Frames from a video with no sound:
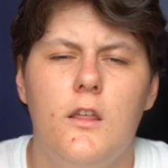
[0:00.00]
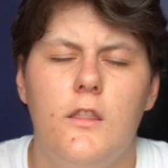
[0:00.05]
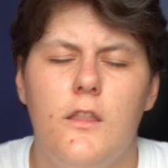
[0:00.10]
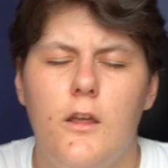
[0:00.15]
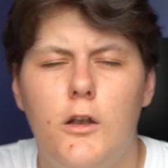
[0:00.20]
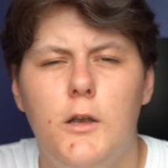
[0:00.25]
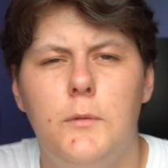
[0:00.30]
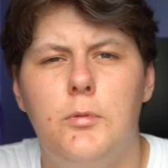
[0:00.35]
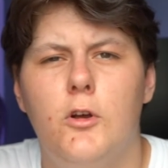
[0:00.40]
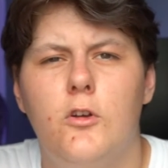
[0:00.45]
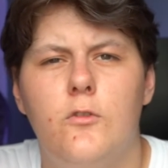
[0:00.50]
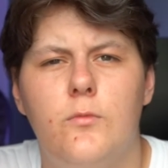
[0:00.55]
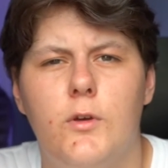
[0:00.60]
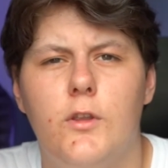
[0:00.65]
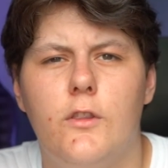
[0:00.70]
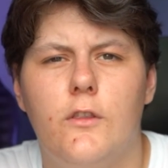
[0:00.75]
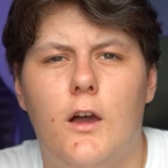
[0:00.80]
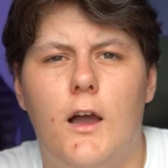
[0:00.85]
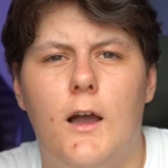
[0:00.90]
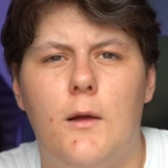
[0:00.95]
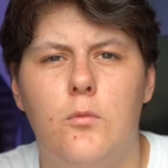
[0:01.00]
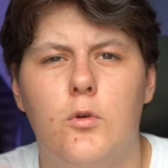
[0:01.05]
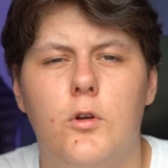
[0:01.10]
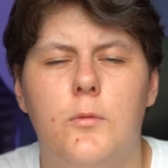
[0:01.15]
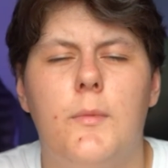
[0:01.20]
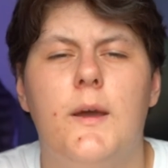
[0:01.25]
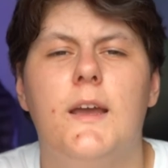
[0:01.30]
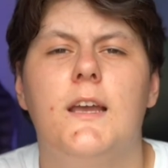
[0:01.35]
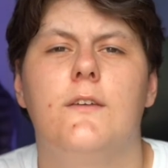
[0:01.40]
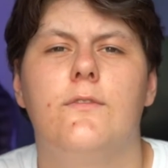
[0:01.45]
The only improvement that I
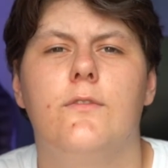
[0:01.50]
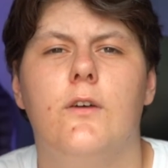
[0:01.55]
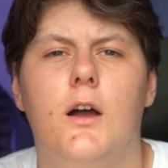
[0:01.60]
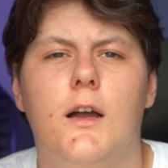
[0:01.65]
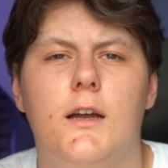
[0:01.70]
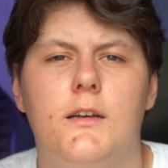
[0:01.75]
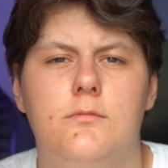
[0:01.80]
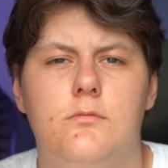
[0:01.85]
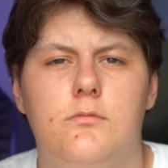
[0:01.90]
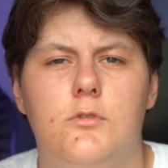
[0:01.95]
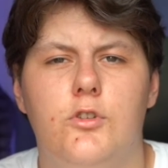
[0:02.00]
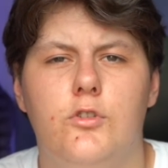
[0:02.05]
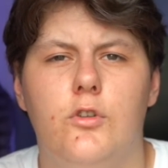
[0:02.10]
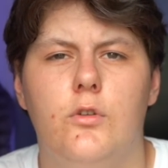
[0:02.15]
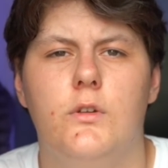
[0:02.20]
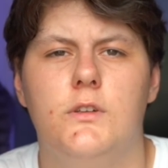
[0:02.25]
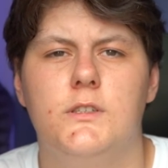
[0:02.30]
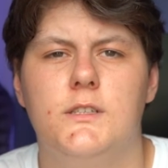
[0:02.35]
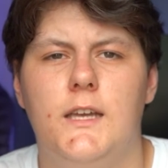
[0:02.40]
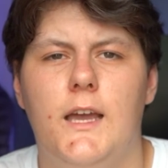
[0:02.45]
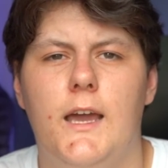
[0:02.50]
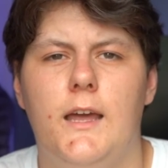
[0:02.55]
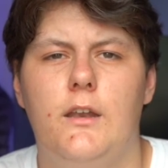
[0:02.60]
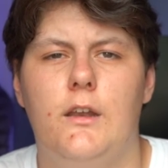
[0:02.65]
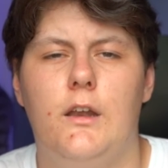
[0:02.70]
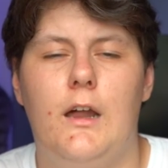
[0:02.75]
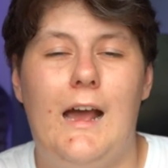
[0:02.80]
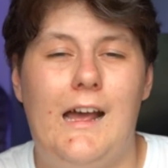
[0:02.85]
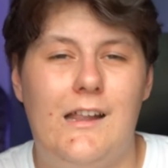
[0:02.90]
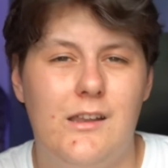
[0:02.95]
would make if I could do this again
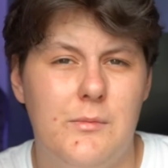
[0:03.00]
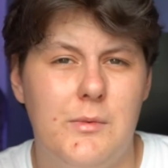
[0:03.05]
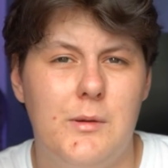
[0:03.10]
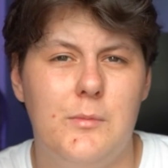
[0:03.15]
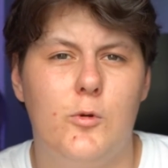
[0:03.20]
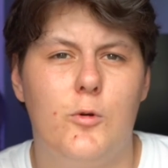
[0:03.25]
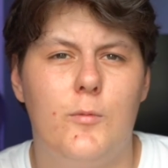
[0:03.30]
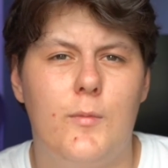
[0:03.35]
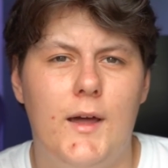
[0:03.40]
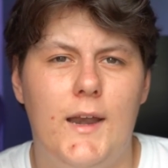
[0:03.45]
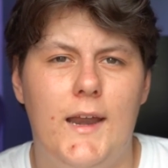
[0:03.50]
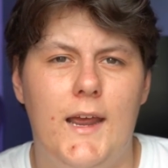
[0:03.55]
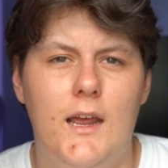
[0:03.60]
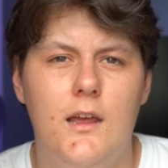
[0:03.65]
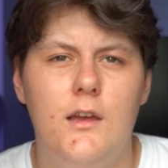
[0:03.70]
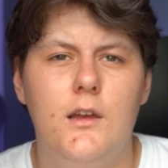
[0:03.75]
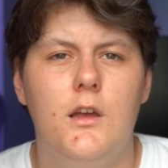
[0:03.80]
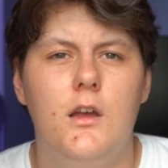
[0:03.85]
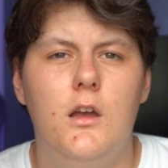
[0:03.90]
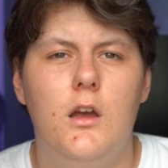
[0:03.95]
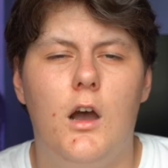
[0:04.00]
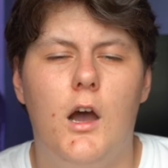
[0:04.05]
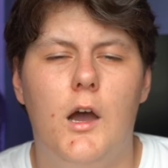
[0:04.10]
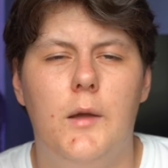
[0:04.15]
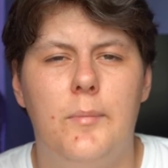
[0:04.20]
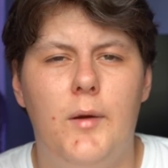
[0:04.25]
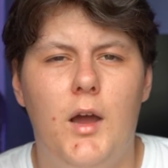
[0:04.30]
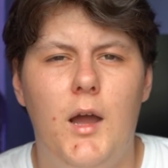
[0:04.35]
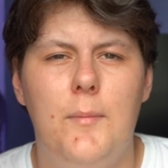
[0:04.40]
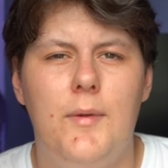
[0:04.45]
and I had a bit more money,
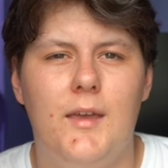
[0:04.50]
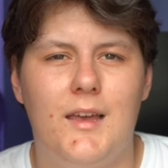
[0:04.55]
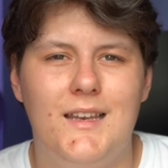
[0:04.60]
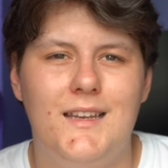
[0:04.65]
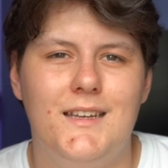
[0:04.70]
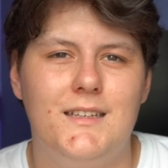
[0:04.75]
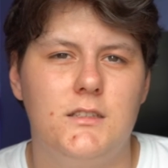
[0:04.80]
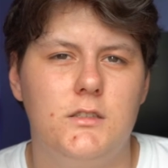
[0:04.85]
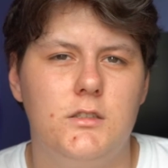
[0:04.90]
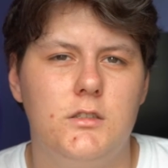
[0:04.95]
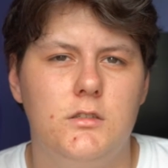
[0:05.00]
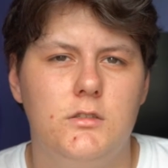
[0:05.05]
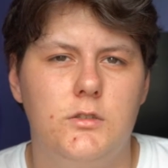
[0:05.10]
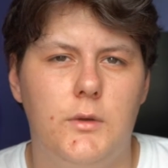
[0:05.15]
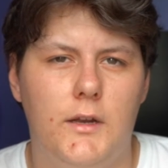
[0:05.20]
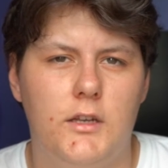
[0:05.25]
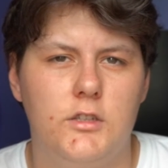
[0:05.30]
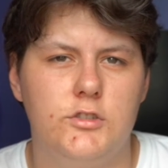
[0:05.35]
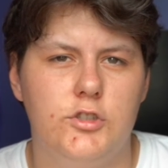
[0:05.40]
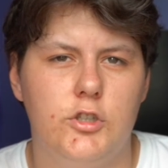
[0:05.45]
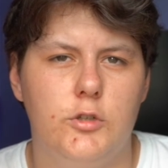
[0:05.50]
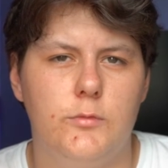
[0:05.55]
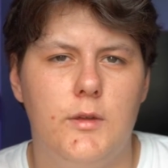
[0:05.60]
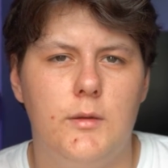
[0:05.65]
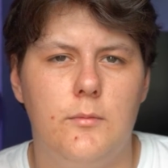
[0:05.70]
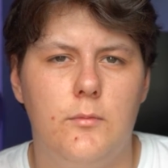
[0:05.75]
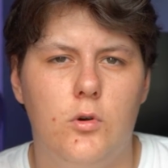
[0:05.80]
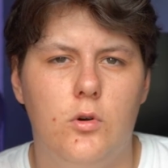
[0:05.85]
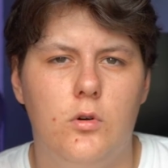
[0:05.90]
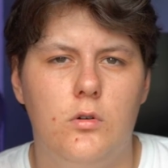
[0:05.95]
I'd buy a bigger lens so I can zoom
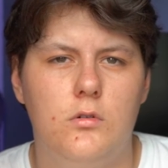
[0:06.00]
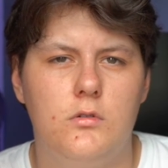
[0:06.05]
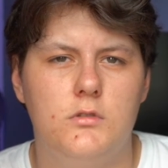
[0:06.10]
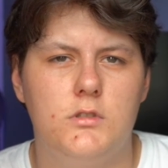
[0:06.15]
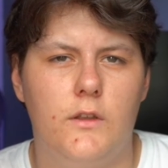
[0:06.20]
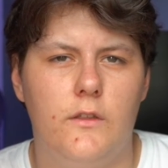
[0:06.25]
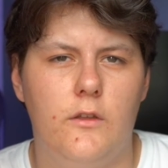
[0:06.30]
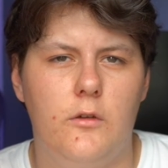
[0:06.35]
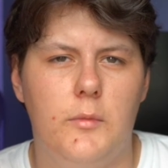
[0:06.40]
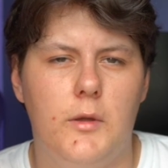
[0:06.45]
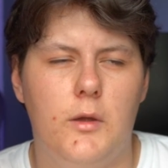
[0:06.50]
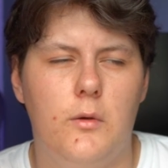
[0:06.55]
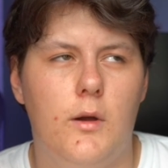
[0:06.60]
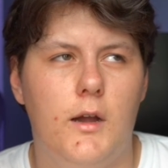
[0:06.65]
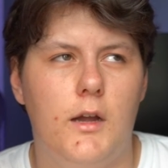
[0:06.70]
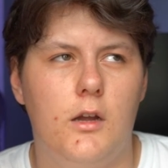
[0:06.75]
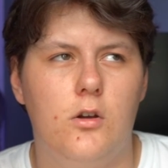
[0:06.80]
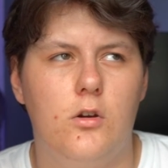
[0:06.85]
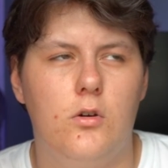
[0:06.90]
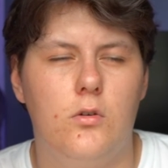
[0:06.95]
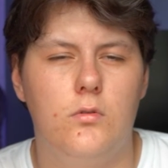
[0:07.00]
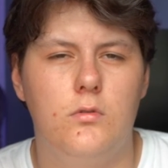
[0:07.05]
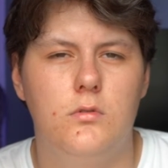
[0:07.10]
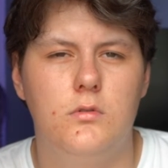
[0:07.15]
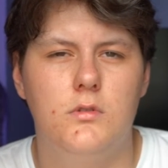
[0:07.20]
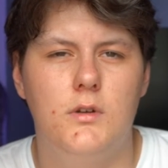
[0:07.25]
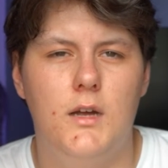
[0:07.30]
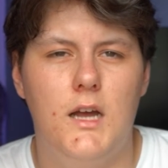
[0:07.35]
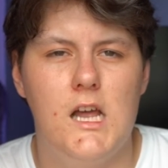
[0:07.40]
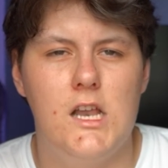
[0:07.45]
in more, which I think would be quite cool.
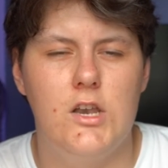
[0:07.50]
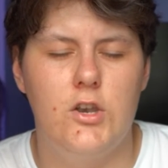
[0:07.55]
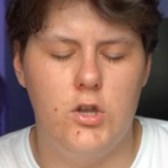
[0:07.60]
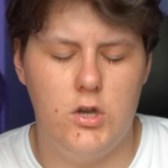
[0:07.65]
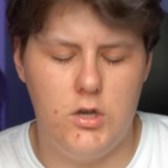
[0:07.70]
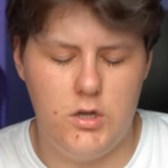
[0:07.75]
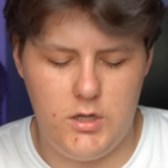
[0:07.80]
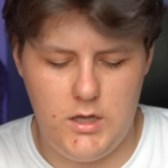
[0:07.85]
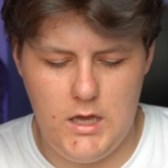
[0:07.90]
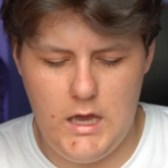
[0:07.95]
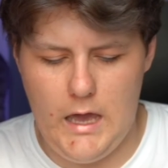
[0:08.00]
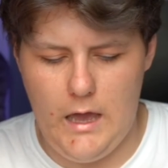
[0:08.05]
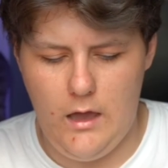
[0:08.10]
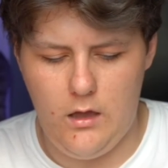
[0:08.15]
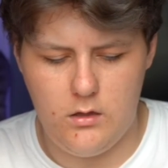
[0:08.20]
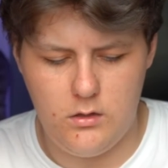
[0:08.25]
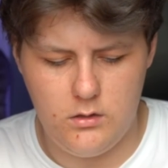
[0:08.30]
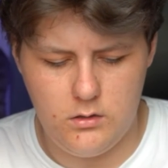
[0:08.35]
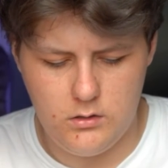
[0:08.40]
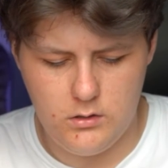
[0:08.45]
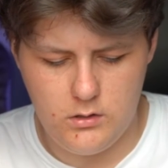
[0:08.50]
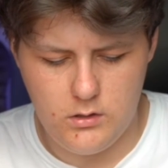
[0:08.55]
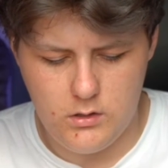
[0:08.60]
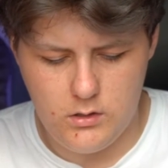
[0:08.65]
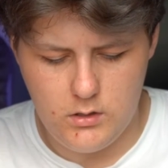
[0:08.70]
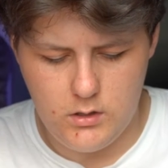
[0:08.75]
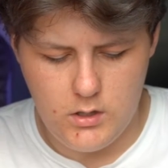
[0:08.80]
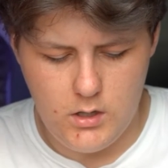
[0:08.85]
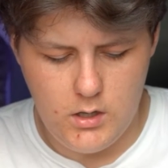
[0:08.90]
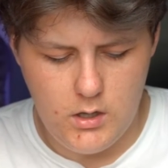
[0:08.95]
And yeah.
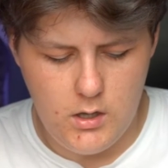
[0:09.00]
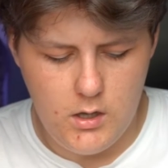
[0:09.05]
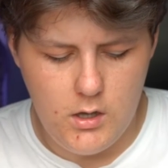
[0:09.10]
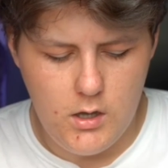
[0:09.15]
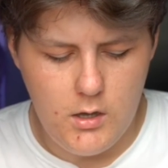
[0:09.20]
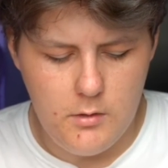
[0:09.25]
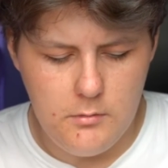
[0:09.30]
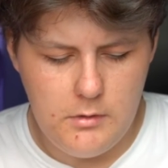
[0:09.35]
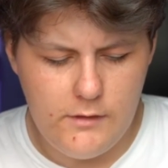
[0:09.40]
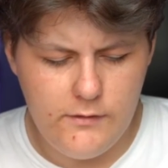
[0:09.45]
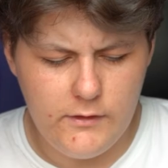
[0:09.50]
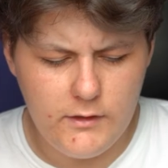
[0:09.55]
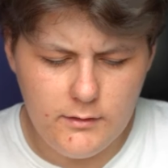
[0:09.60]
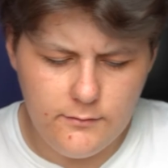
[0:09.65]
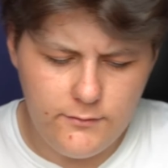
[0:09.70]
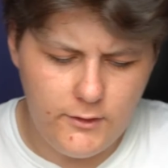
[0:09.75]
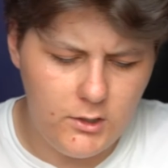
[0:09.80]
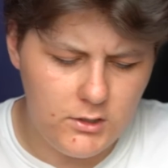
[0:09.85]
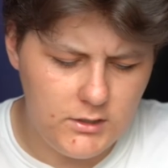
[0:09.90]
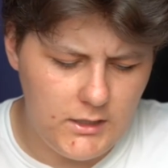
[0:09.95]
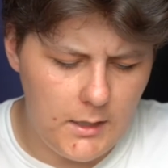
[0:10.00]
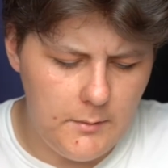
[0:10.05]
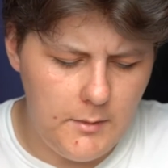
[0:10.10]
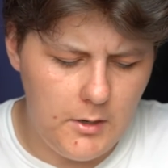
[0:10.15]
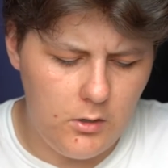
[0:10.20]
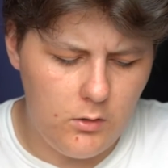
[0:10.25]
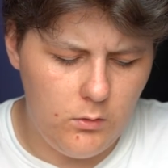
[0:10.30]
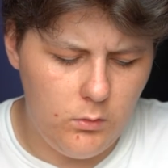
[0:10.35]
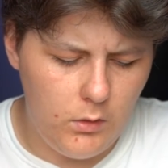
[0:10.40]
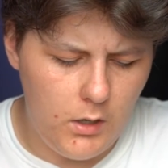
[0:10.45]
But I think the photos came
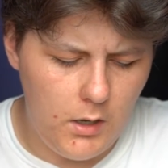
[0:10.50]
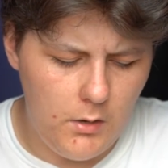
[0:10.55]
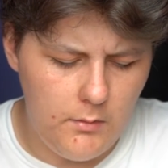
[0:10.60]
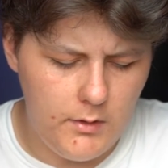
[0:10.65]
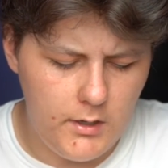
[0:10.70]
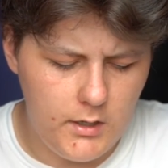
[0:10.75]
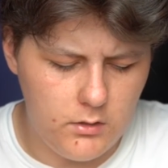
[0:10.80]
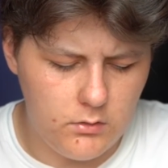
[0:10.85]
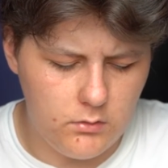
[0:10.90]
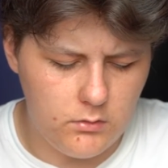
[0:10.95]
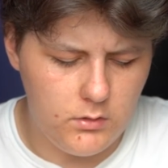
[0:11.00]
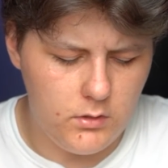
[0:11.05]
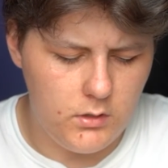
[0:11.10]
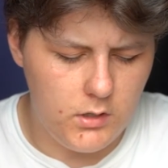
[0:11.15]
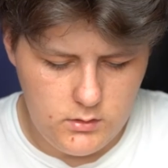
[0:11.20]
out quite well.